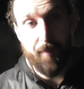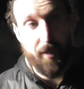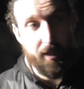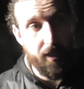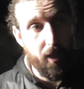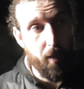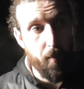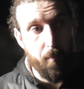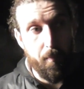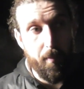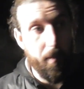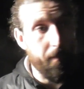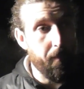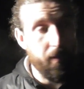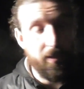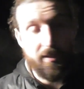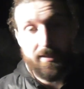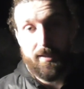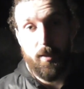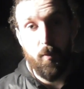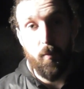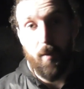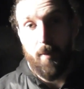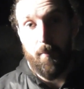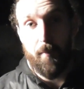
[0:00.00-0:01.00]
you know, but we're
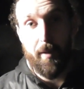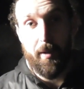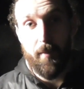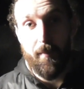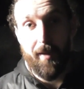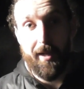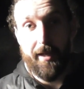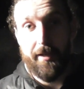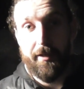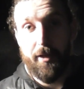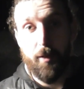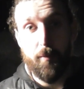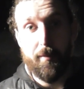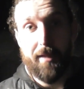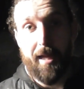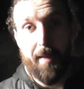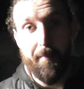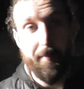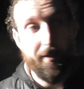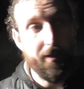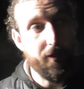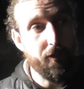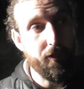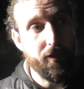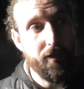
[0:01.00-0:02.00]
still 1 win away, no
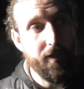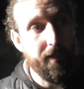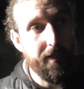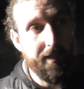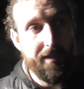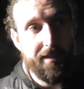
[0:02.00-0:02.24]
damage,